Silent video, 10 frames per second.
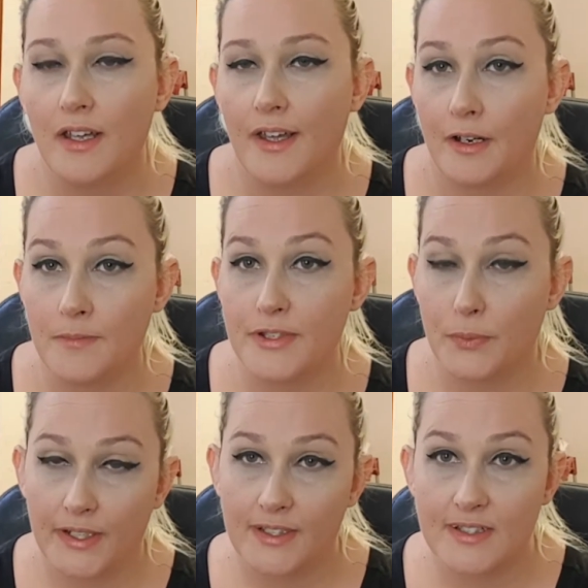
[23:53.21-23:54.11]
and I'm
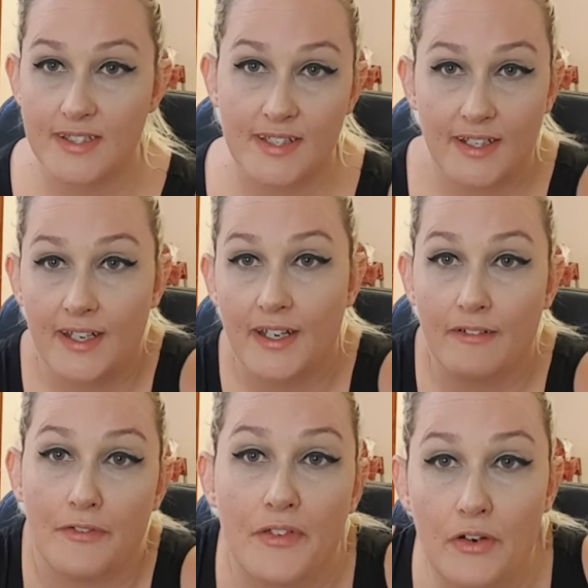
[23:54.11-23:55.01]
sweating just sitting
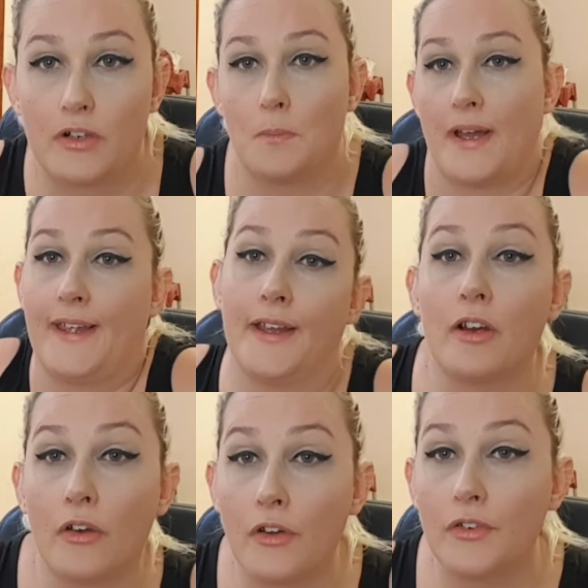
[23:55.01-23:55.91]
here even though I've got my
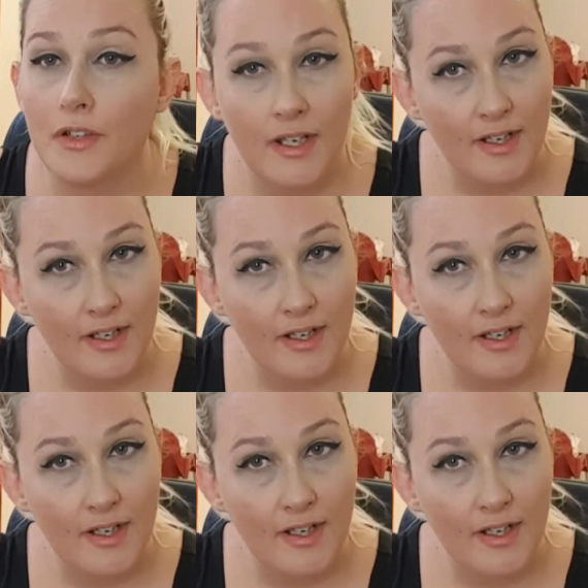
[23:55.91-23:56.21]
aircon